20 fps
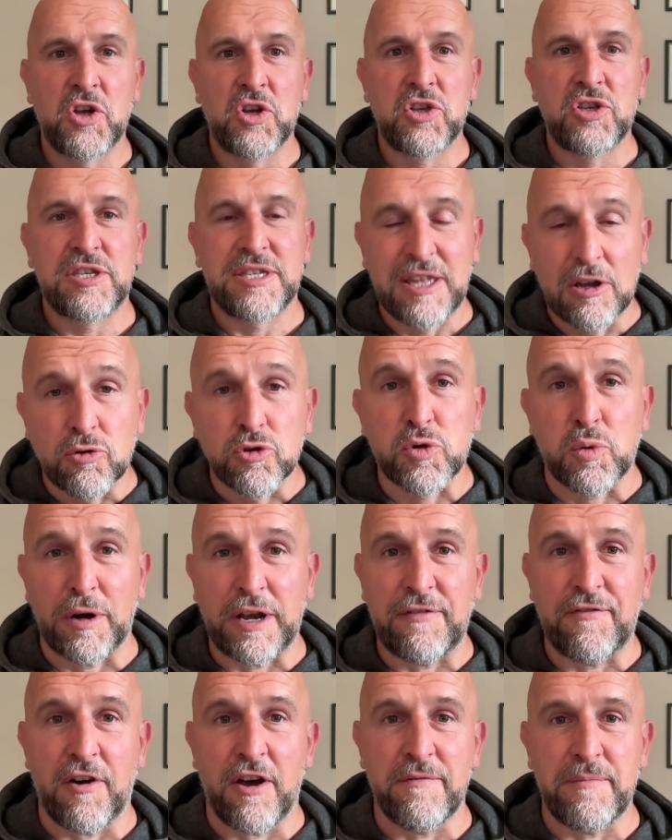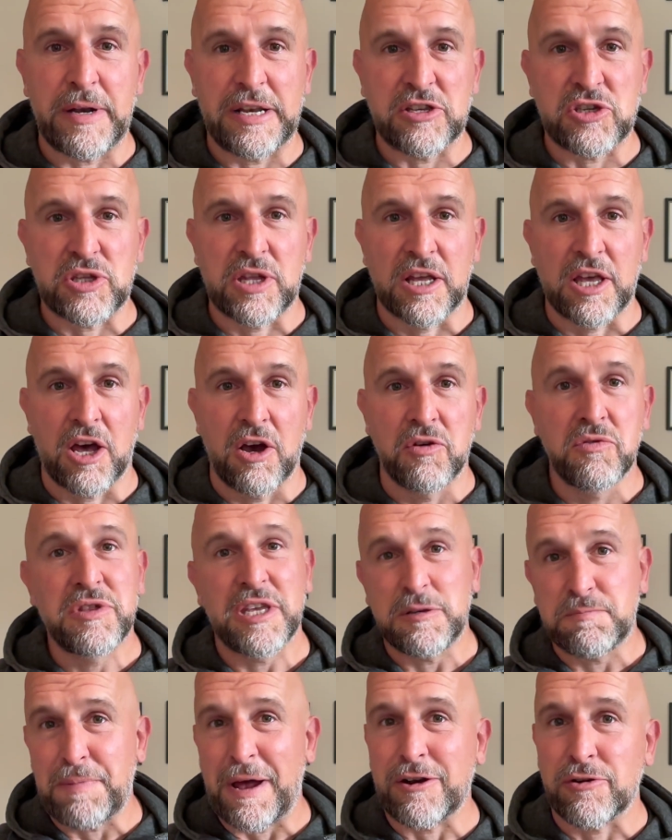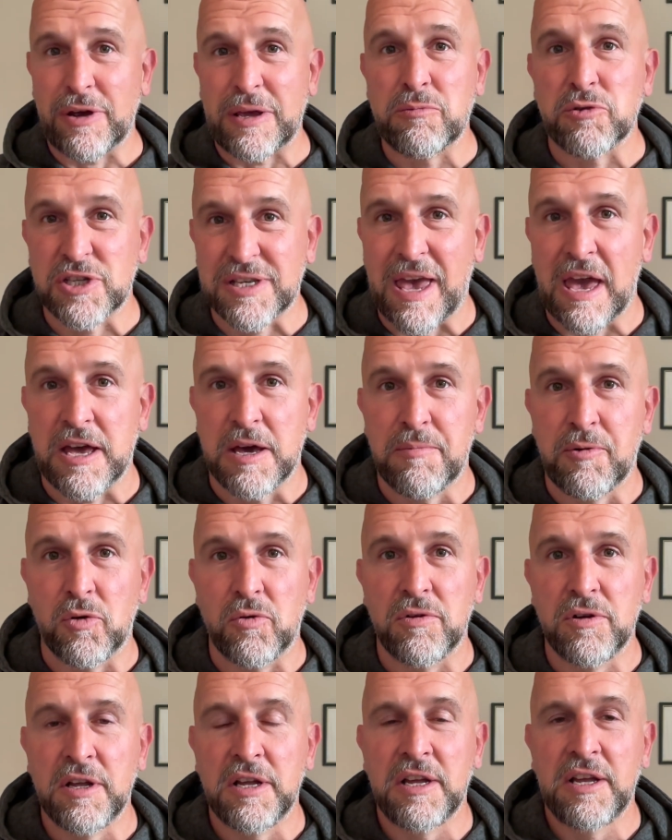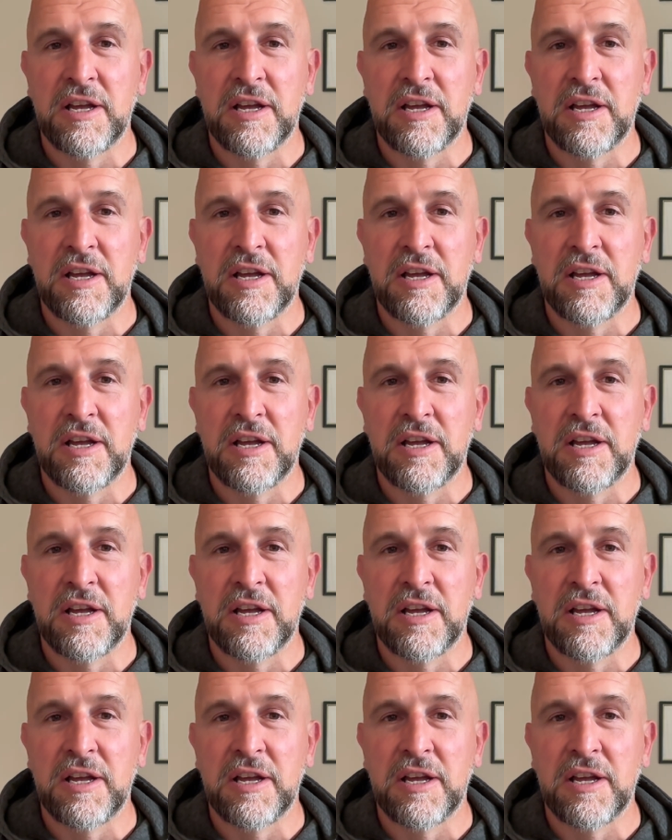Still 25 minutes to go. This penalty was kickable.